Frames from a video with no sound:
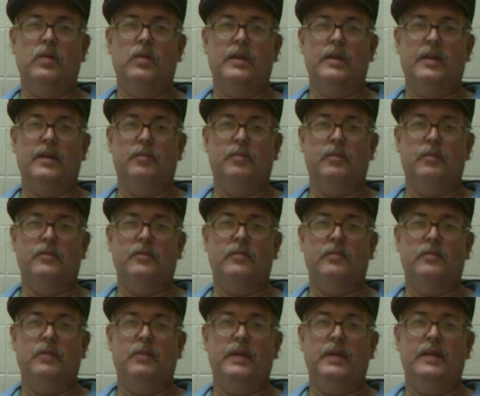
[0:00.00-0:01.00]
that the
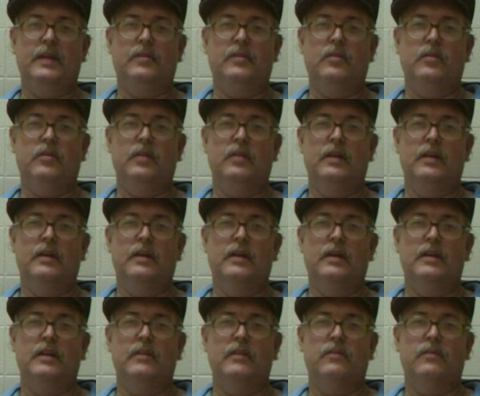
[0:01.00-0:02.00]
person put into it
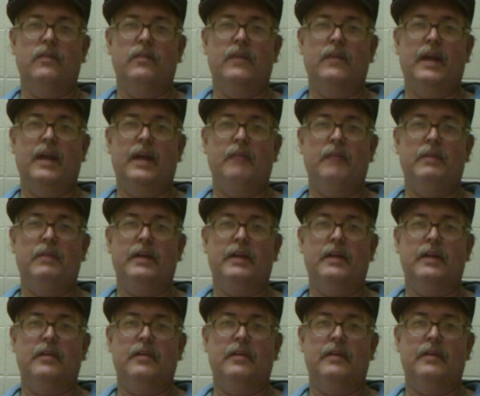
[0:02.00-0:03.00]
for that
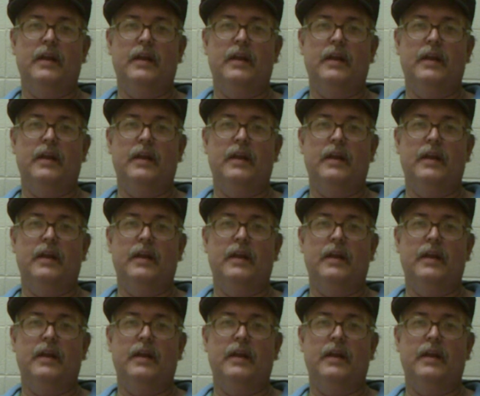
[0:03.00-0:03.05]
particular